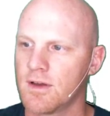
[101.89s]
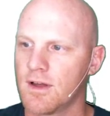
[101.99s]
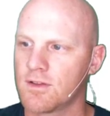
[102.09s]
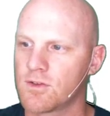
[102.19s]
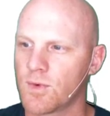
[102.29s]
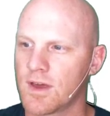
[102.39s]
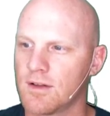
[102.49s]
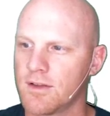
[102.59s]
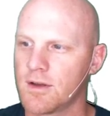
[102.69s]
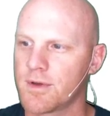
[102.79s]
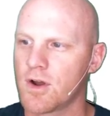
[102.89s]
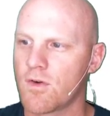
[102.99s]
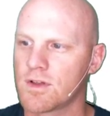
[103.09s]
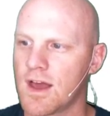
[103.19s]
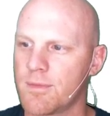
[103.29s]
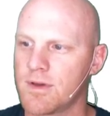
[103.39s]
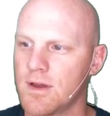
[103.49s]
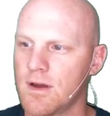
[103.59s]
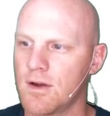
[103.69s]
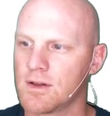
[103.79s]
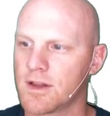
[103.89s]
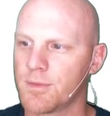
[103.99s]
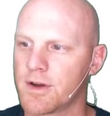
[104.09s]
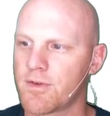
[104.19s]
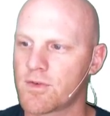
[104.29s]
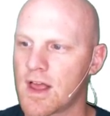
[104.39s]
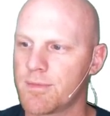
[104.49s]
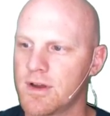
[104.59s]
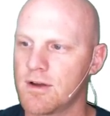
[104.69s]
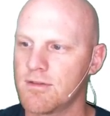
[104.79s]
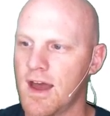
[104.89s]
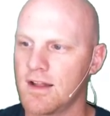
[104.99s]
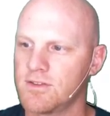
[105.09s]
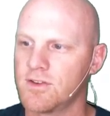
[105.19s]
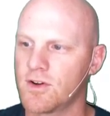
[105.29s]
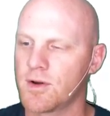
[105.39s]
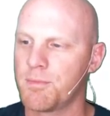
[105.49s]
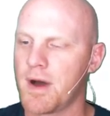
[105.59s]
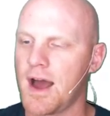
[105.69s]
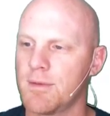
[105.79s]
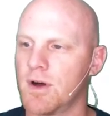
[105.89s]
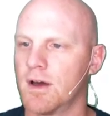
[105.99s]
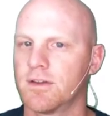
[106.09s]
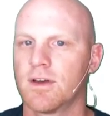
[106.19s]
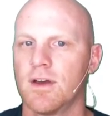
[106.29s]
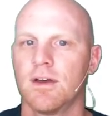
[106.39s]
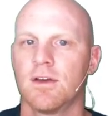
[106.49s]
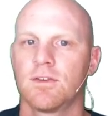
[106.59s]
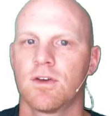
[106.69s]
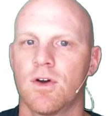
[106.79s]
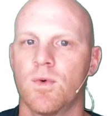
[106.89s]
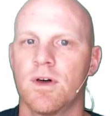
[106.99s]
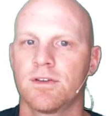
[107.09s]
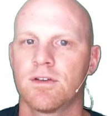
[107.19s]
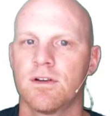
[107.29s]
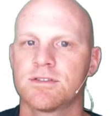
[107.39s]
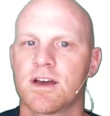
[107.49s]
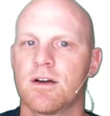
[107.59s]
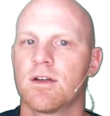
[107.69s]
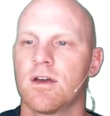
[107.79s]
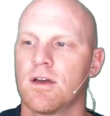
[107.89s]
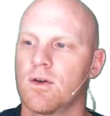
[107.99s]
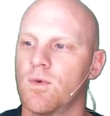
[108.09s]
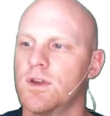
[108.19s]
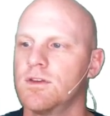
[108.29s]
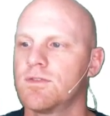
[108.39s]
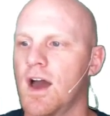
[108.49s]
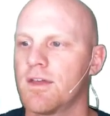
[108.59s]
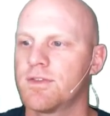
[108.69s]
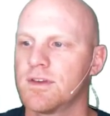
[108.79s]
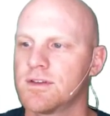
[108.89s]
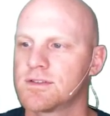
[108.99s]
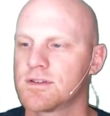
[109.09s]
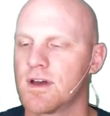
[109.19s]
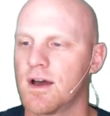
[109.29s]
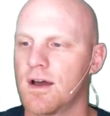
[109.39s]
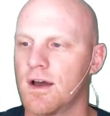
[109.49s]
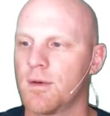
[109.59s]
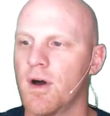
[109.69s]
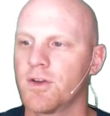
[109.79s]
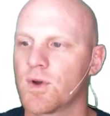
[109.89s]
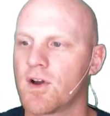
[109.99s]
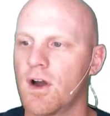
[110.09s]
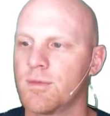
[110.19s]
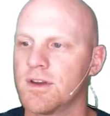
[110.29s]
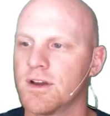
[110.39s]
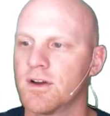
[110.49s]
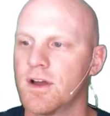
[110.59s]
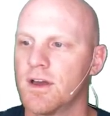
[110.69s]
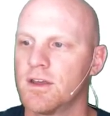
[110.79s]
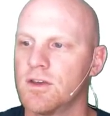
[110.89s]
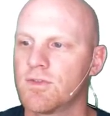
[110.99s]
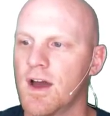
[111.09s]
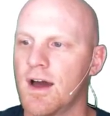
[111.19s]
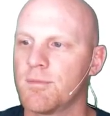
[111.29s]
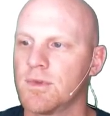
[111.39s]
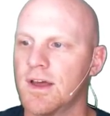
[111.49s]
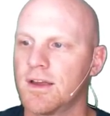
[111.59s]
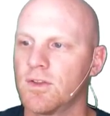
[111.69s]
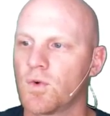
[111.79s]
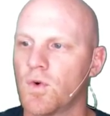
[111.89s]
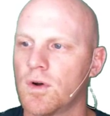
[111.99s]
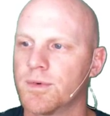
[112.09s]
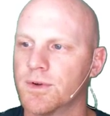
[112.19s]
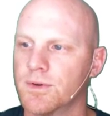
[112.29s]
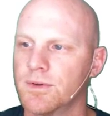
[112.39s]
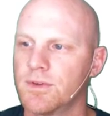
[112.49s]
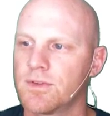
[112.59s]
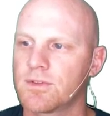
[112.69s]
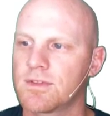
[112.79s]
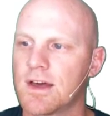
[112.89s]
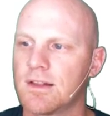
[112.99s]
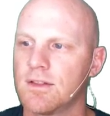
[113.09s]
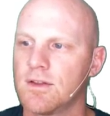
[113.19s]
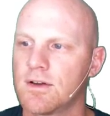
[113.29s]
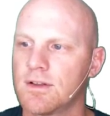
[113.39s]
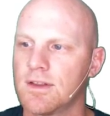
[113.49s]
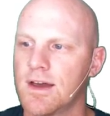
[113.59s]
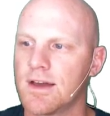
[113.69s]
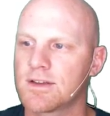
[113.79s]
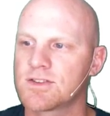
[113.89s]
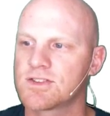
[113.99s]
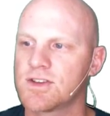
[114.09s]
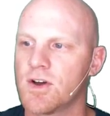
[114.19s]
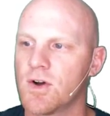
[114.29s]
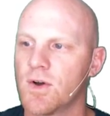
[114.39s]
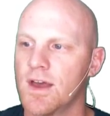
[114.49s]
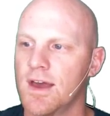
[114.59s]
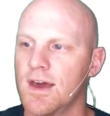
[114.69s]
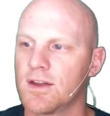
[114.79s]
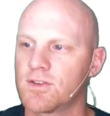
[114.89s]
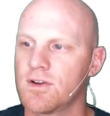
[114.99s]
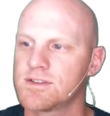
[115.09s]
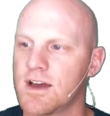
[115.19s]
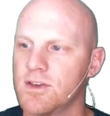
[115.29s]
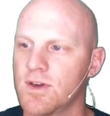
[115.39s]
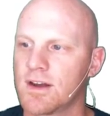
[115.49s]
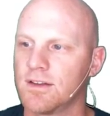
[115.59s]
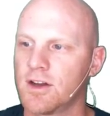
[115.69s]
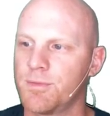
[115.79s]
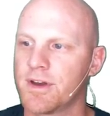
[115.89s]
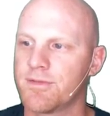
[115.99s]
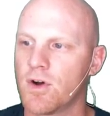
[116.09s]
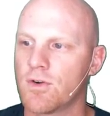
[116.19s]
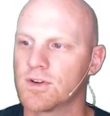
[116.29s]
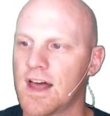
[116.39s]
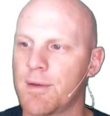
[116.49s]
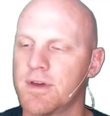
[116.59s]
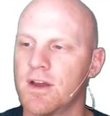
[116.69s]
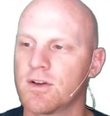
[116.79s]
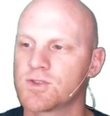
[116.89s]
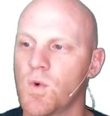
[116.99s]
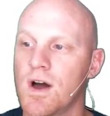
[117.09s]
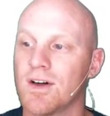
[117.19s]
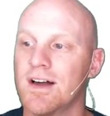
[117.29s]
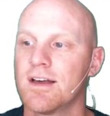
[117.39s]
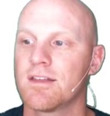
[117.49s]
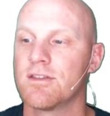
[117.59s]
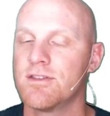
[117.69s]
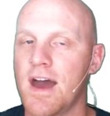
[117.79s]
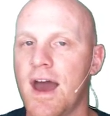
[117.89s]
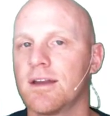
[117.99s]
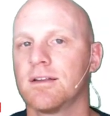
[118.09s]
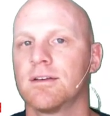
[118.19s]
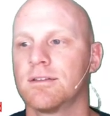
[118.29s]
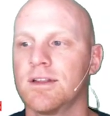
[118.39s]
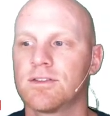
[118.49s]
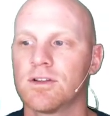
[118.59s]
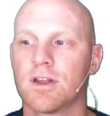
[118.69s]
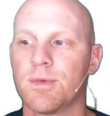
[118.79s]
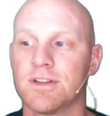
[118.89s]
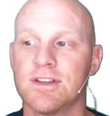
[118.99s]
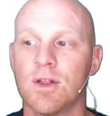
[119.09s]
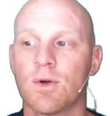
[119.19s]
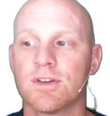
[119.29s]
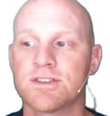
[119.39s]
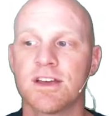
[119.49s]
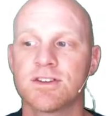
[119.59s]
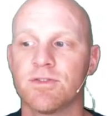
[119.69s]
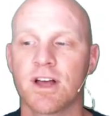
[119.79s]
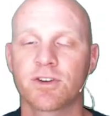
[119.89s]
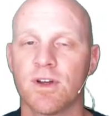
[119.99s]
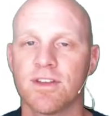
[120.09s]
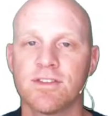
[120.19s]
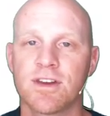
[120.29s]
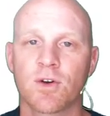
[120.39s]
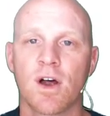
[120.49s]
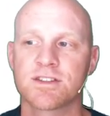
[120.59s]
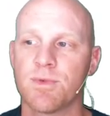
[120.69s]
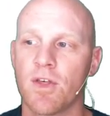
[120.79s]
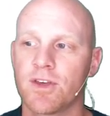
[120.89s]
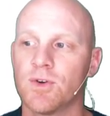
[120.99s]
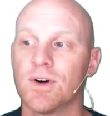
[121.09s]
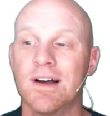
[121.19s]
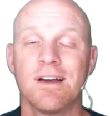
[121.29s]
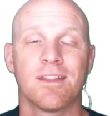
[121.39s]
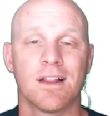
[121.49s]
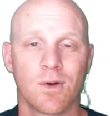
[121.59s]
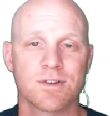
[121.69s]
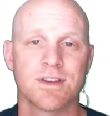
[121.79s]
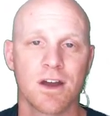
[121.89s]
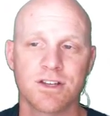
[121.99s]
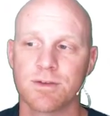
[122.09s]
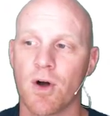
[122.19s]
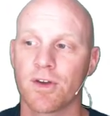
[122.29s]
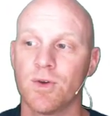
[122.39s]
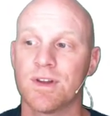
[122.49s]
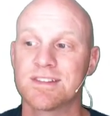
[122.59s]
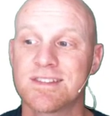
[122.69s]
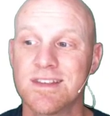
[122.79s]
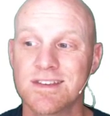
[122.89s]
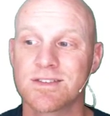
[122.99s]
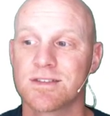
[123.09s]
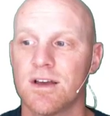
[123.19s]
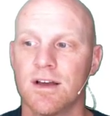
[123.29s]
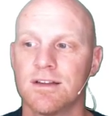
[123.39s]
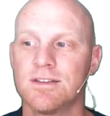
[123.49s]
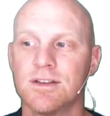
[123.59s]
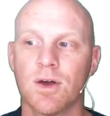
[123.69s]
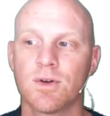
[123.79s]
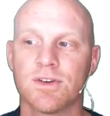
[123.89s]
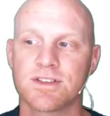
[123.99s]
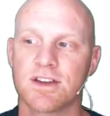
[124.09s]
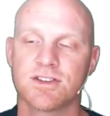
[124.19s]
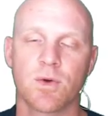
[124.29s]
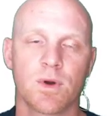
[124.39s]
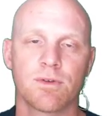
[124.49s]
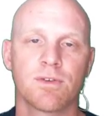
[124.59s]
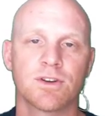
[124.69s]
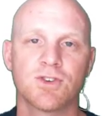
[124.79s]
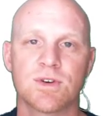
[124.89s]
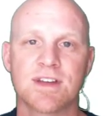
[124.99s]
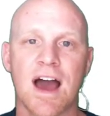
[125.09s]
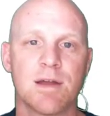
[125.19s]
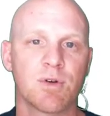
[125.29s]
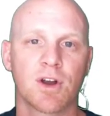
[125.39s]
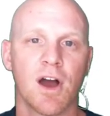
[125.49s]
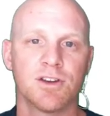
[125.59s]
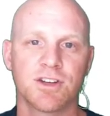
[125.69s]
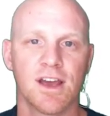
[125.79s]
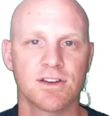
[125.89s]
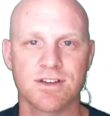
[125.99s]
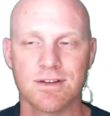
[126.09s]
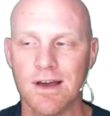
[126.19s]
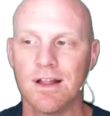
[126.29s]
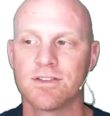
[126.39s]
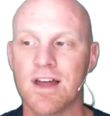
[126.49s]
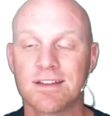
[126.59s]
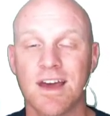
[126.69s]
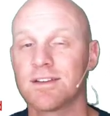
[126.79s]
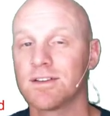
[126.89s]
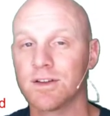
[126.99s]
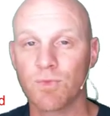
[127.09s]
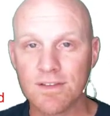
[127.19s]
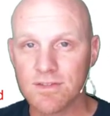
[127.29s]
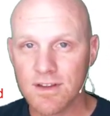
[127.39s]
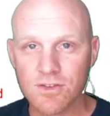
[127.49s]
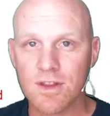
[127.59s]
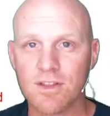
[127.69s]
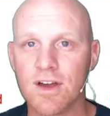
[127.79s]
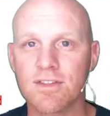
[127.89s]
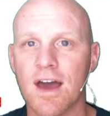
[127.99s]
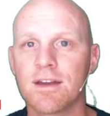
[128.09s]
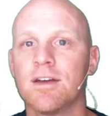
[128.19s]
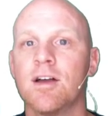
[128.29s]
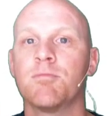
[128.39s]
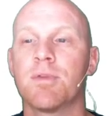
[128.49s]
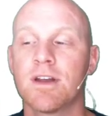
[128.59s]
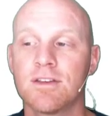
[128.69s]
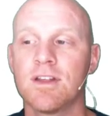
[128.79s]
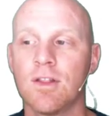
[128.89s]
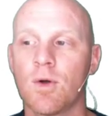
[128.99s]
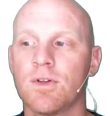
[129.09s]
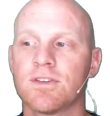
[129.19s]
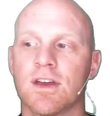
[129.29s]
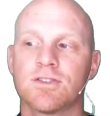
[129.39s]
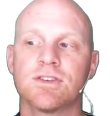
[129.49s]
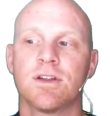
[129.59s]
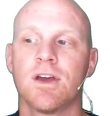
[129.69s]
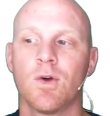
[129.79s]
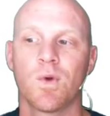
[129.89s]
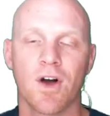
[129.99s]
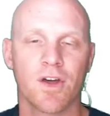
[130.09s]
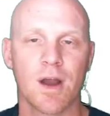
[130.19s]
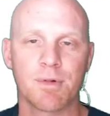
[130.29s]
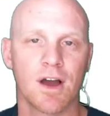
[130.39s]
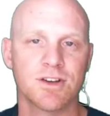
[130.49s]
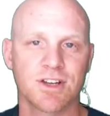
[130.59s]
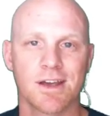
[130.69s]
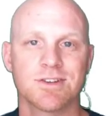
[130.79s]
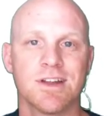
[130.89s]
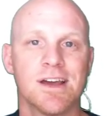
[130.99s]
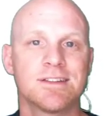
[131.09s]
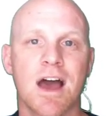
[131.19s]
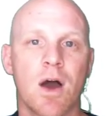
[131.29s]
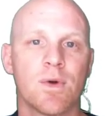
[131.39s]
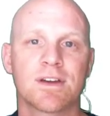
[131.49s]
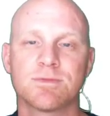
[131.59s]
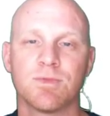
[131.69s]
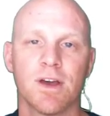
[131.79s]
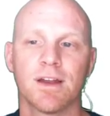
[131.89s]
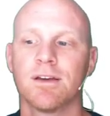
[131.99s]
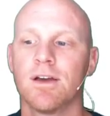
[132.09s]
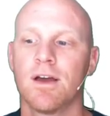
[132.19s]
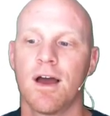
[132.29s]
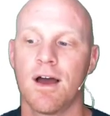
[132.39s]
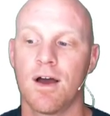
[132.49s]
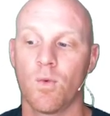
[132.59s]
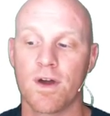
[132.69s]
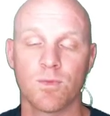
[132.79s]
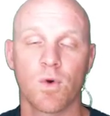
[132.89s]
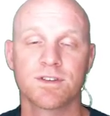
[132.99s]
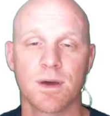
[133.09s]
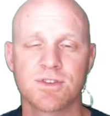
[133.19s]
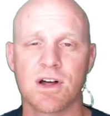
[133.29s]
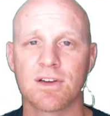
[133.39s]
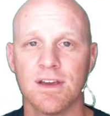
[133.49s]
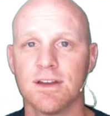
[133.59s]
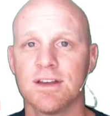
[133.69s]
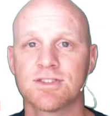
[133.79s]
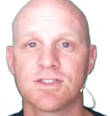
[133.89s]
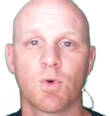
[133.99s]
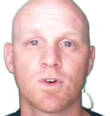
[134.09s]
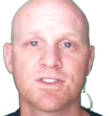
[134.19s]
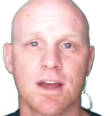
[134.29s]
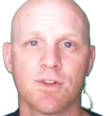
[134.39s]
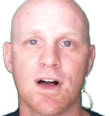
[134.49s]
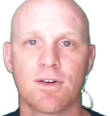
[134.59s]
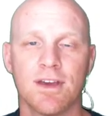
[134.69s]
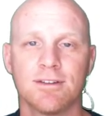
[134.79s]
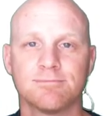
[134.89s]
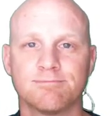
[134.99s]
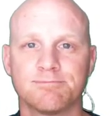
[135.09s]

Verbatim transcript: And so we get a little bit of overlap here and a little bit of overlap here. That's your pi bond. So, well, it turns out when you've got these, uh, a bond to a carbon here, you've got molecular orbitals that look like so. And it turns out you get a little bit of overlap here as well. That leads to a little bit of delocalization of electron density across the molecule. That lowers the energy of the molecule, and this delocalization that we refer to as hyperconjugation. It's not technically resonance or anything like that, but it is delocalization. We call it hyperconjugation. It's how we explain uh, why the more substitute alkene is the more stable alkene.